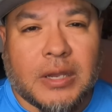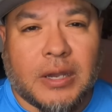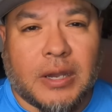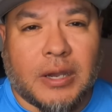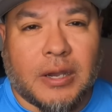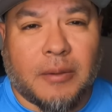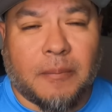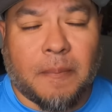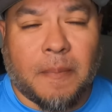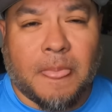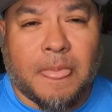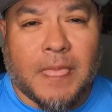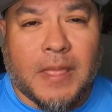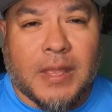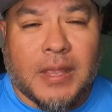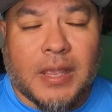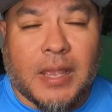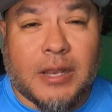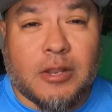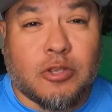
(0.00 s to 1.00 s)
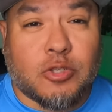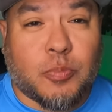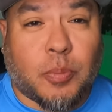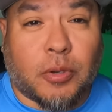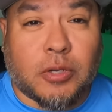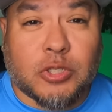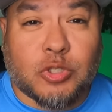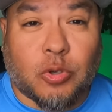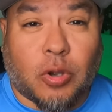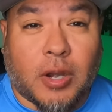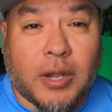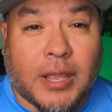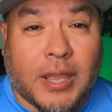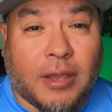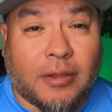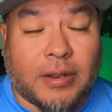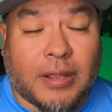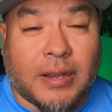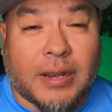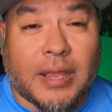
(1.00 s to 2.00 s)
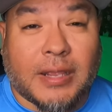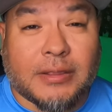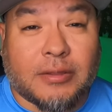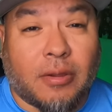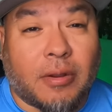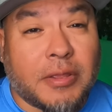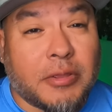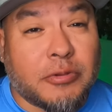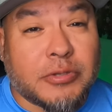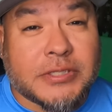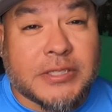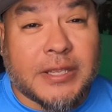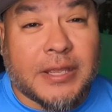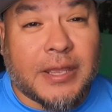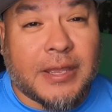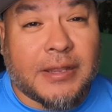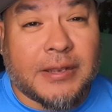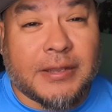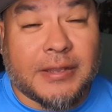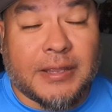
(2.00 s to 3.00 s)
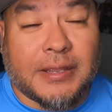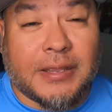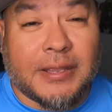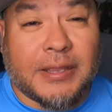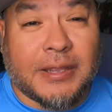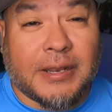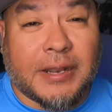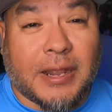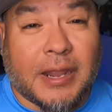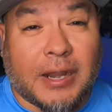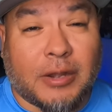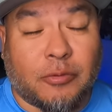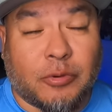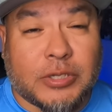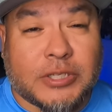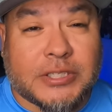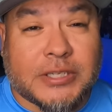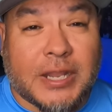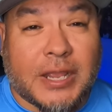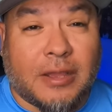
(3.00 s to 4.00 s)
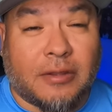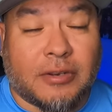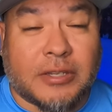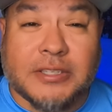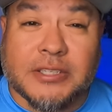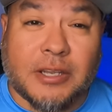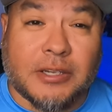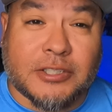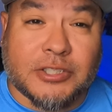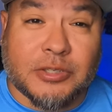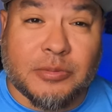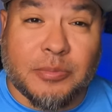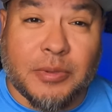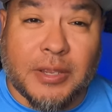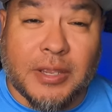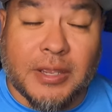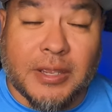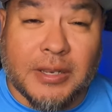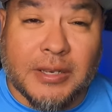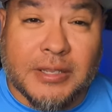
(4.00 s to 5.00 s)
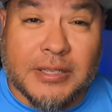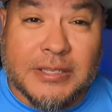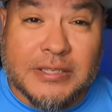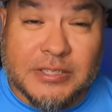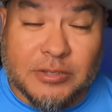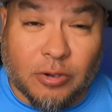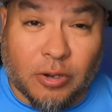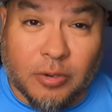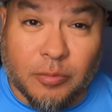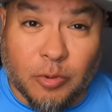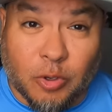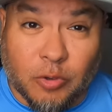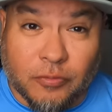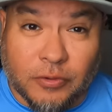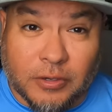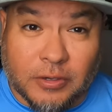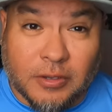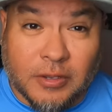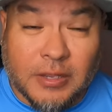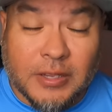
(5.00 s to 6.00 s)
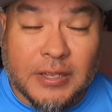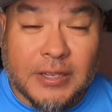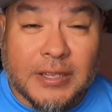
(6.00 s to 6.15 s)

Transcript: Um, and he was pretty dried out, and I thought he was dead. And I reached down to touch him, and he started moving.